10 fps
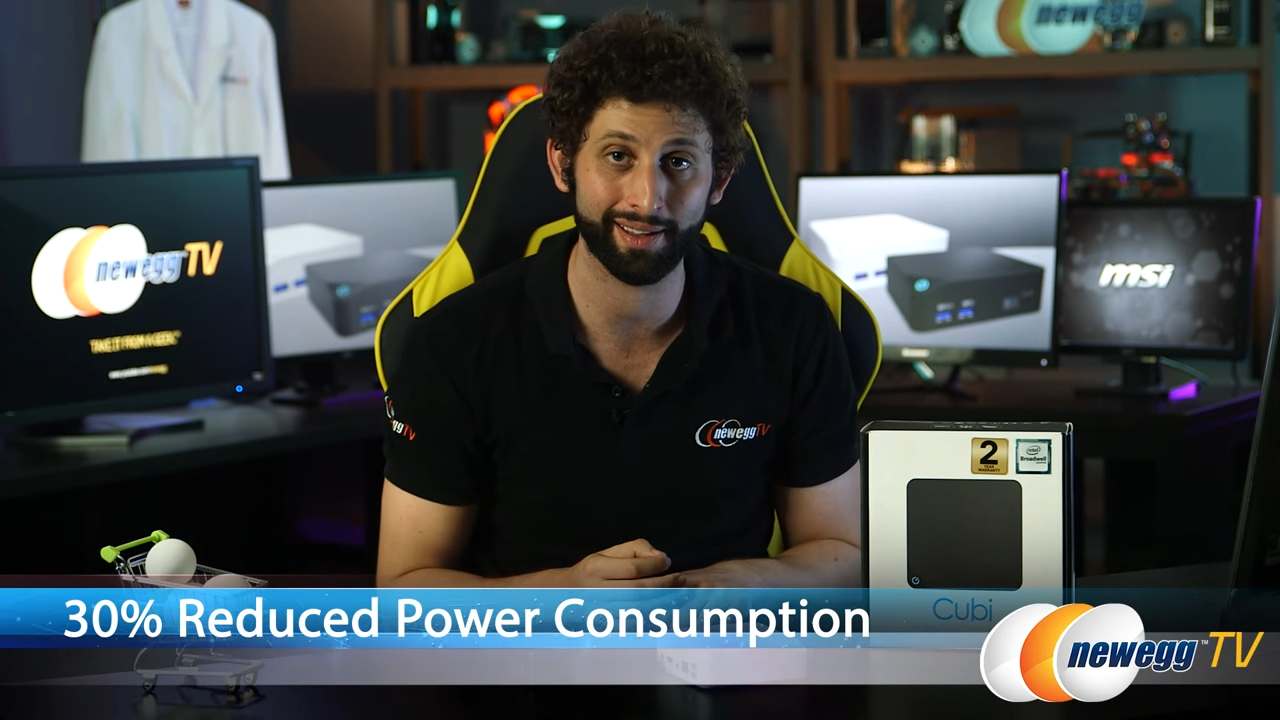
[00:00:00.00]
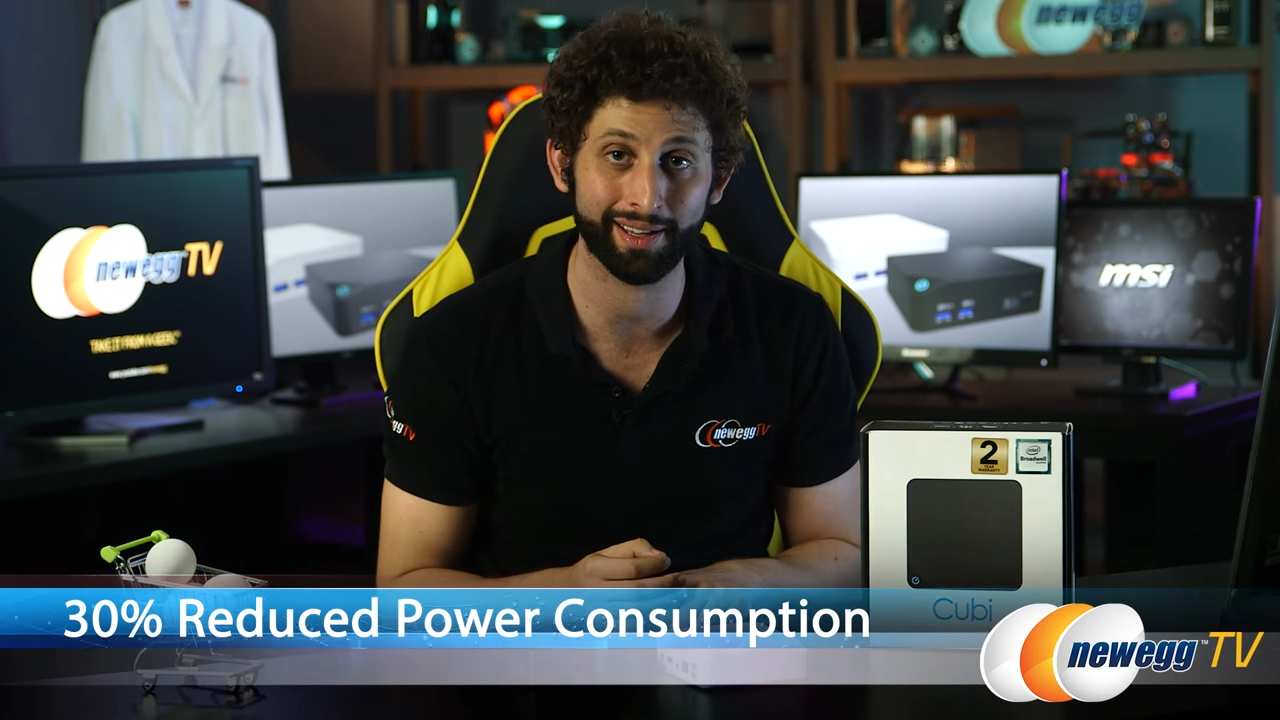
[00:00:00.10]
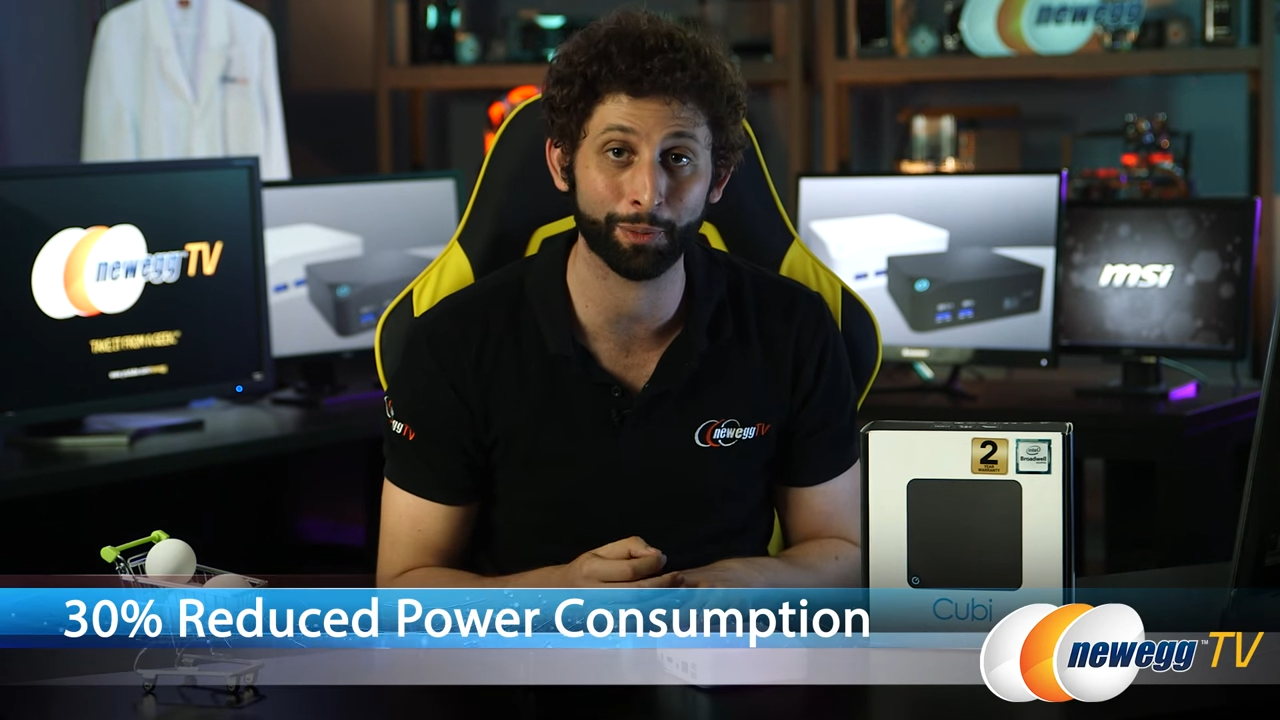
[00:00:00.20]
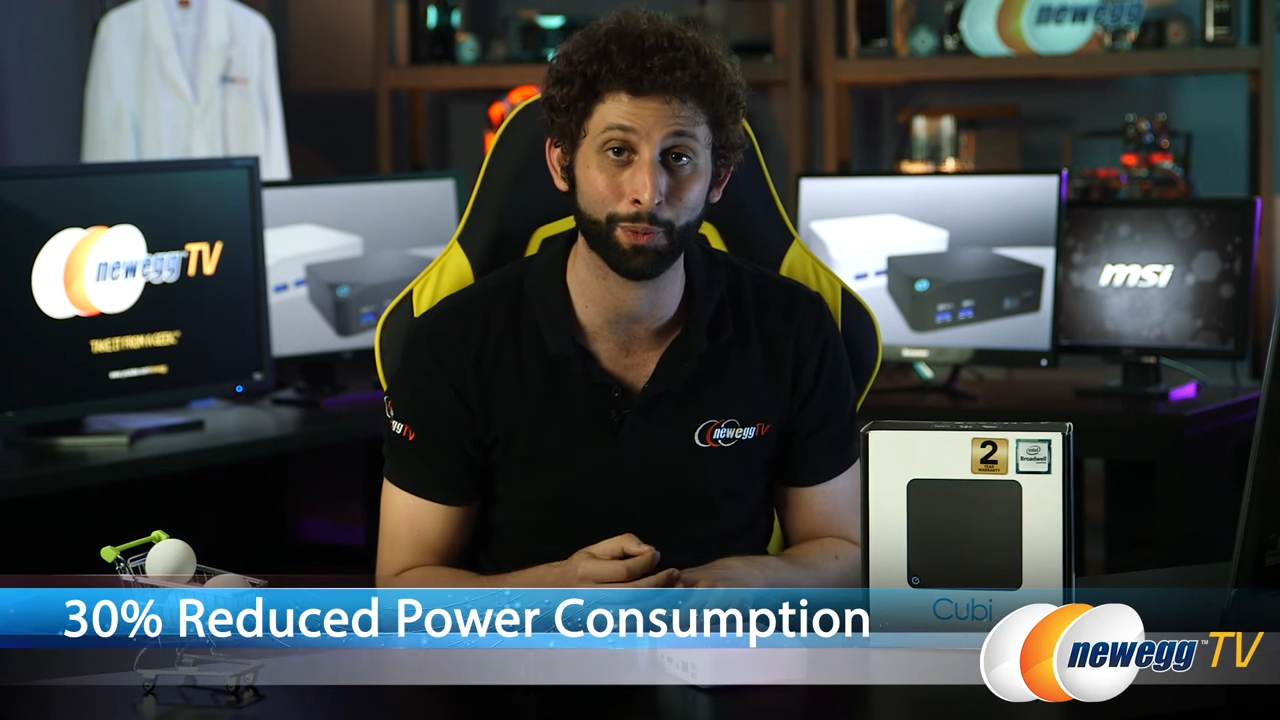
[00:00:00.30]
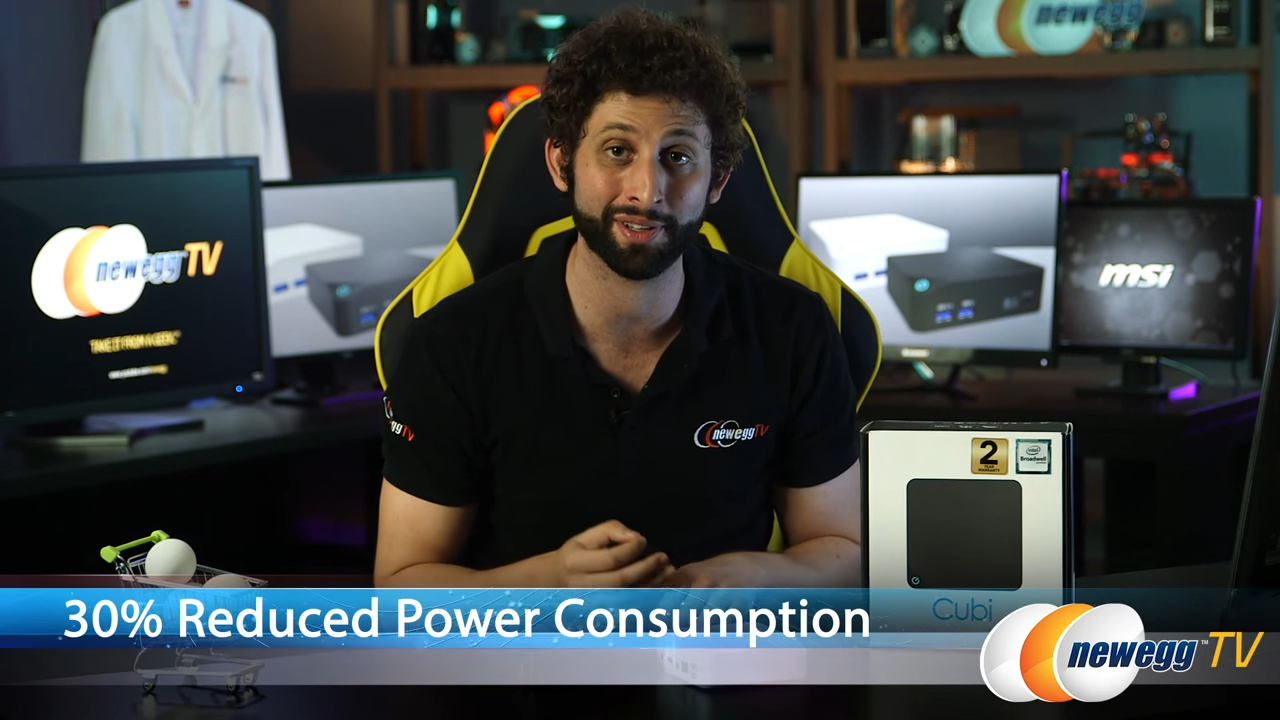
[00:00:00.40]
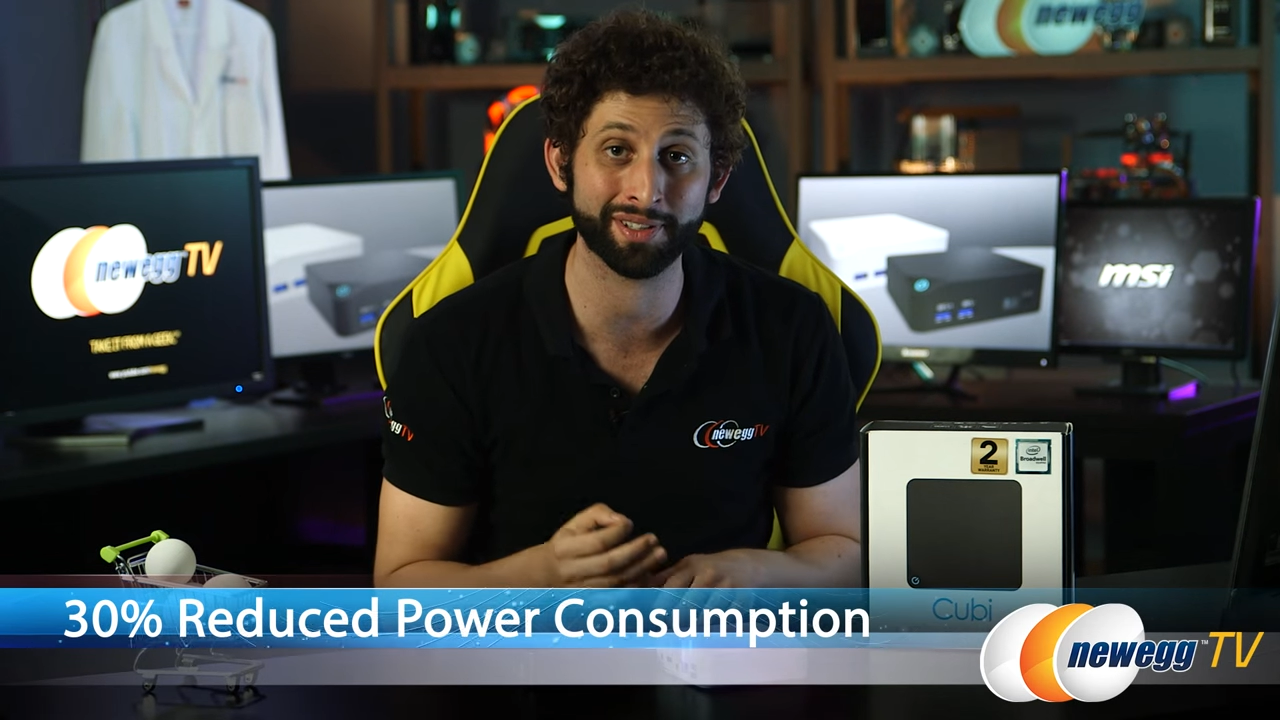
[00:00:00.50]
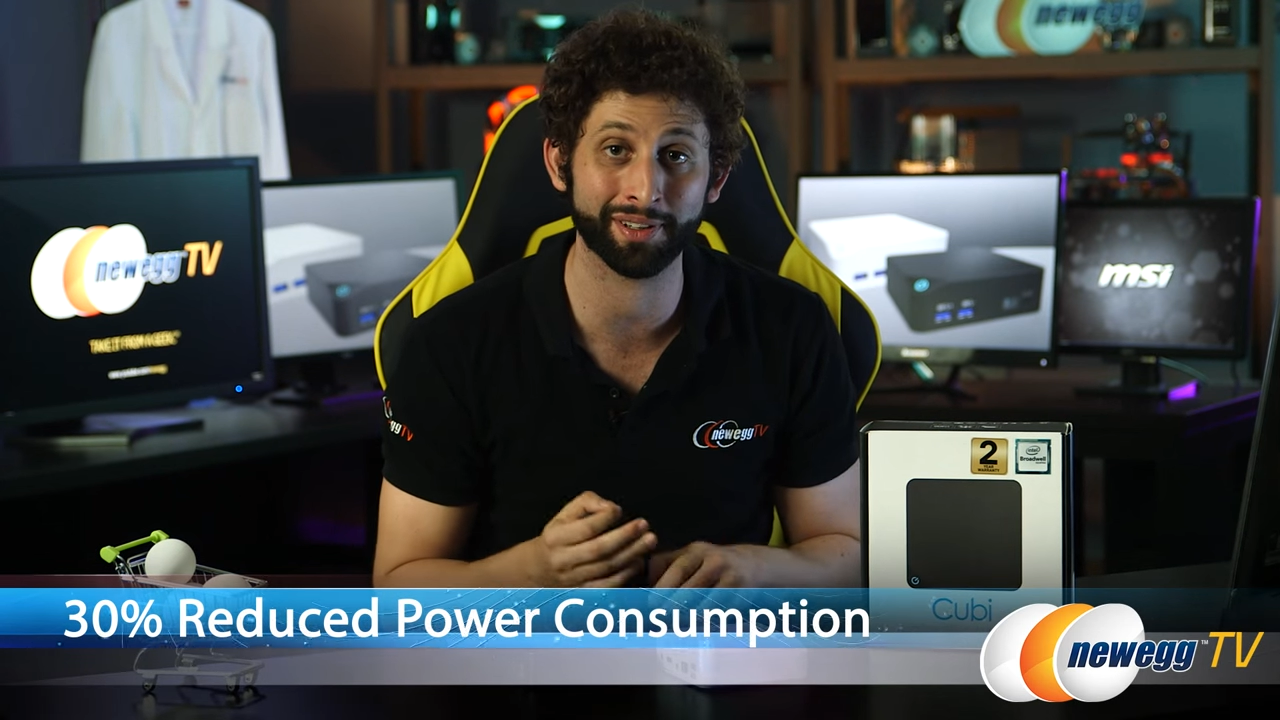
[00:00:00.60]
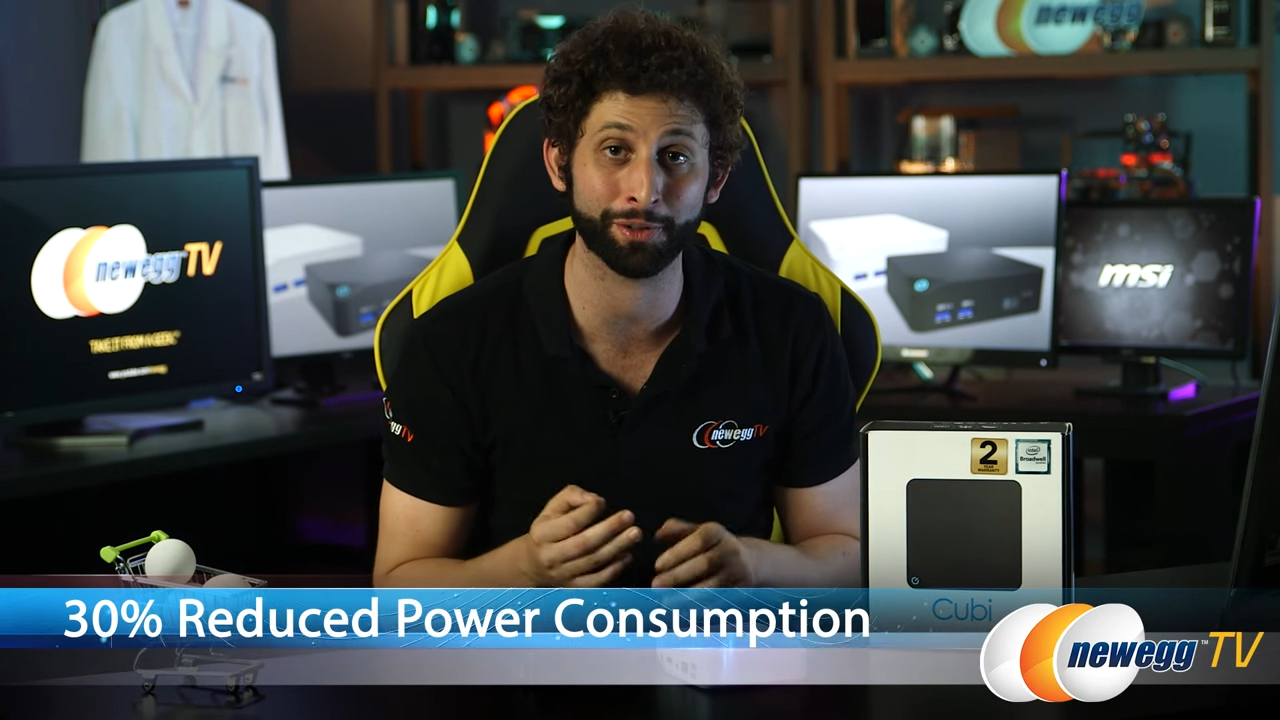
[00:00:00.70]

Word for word: It runs at